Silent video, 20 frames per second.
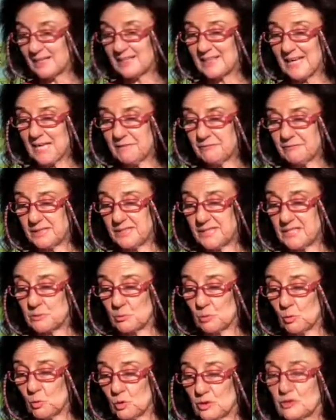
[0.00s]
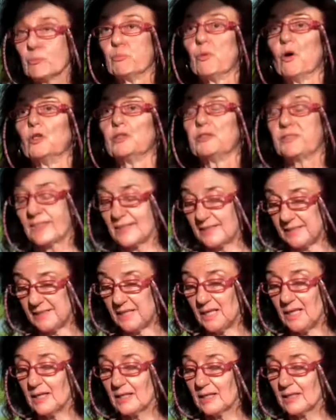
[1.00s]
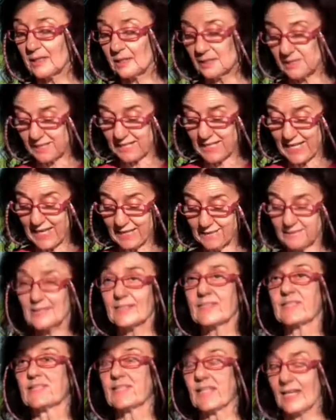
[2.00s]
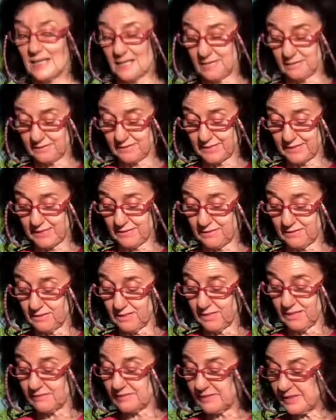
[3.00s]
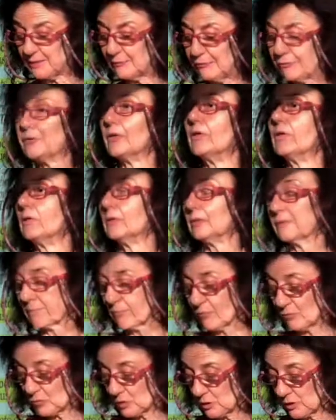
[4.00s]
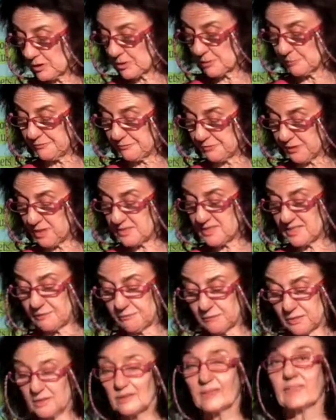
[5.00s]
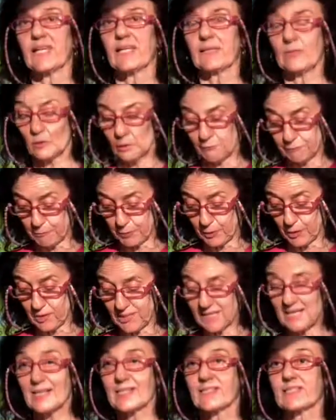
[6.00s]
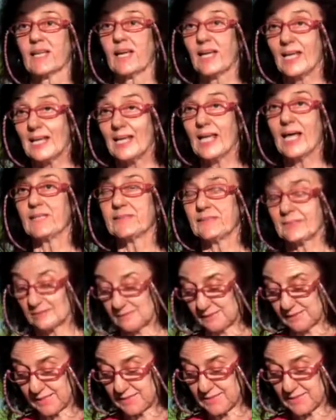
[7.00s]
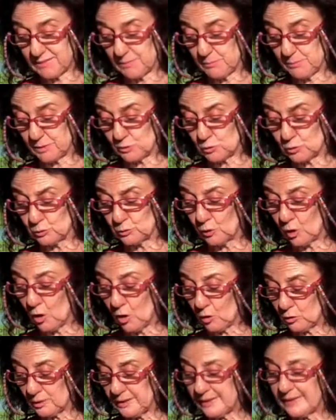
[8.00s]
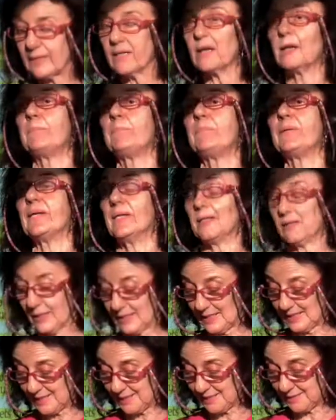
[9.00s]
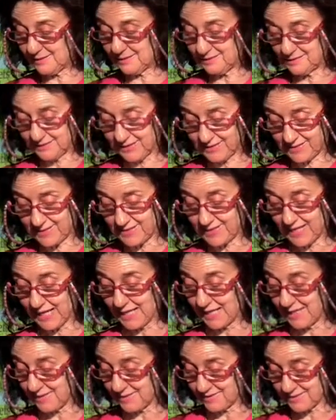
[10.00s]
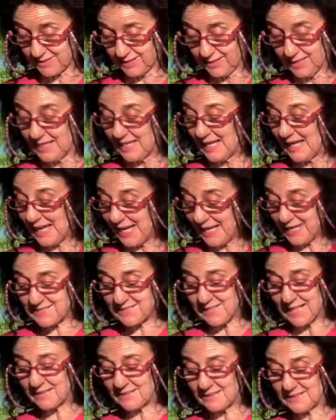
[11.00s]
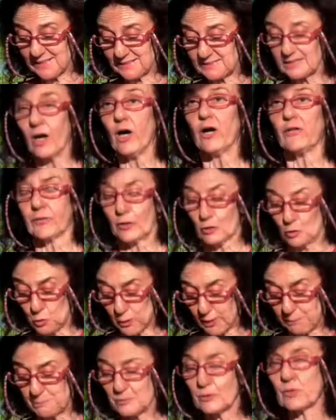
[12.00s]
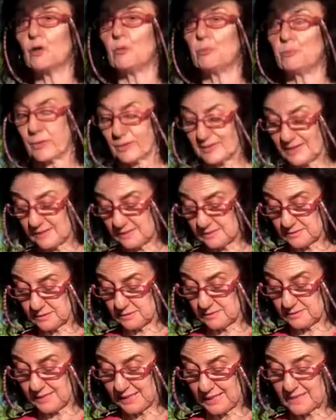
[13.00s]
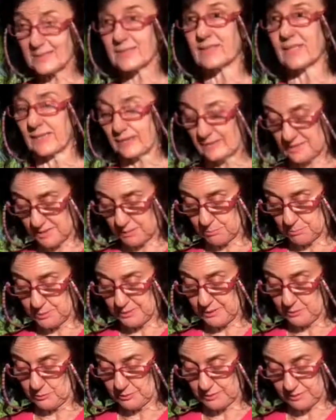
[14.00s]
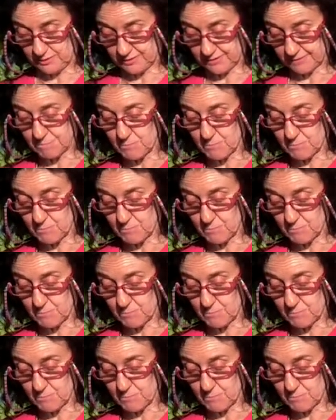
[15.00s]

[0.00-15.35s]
Calvinism was mostly clandestine then. Therefore, the subversive content of Porquin's Last Testament could only appear in disguise, exactly as other crypto-Protestant texts at the same period.